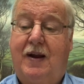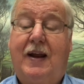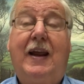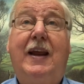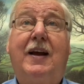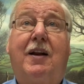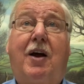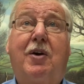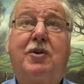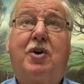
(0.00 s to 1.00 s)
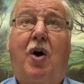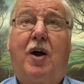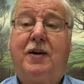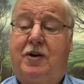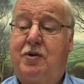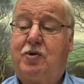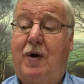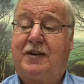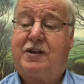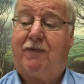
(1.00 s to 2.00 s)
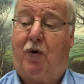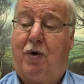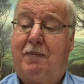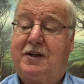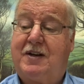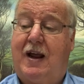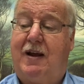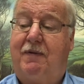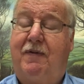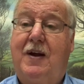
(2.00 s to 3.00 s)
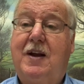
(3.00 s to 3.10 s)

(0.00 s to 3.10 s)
He allowed God to transform his life